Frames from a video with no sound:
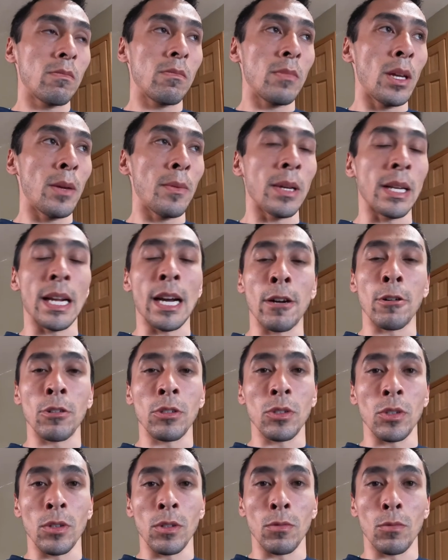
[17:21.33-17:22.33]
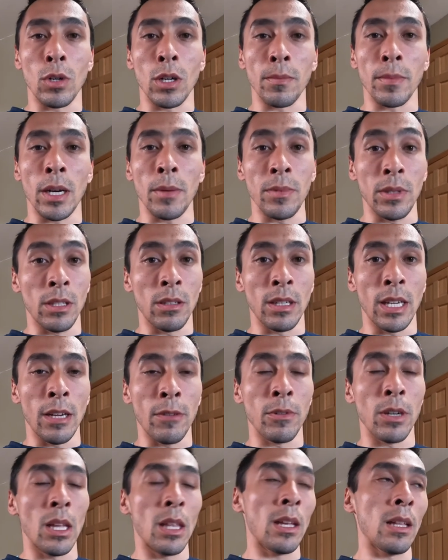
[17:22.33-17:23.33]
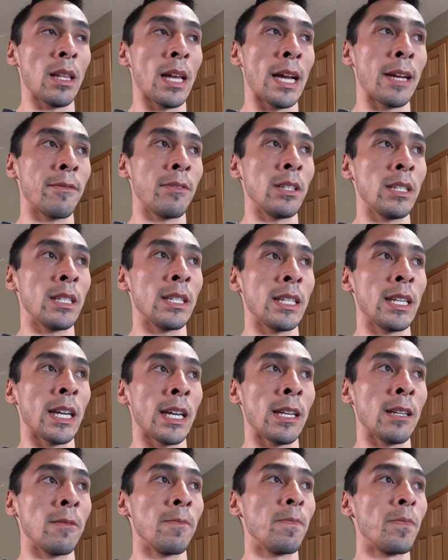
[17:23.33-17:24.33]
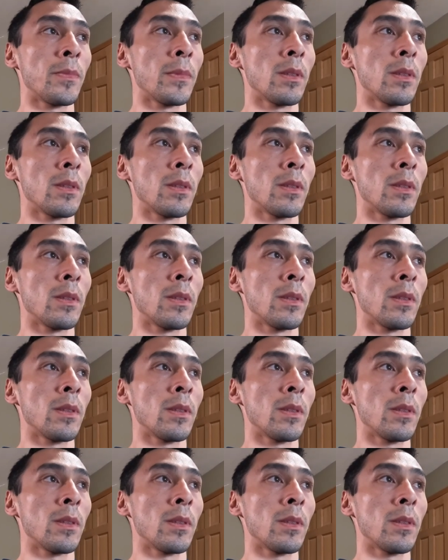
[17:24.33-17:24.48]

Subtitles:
maybe an hour or so to warm up, and they'll get really lively again.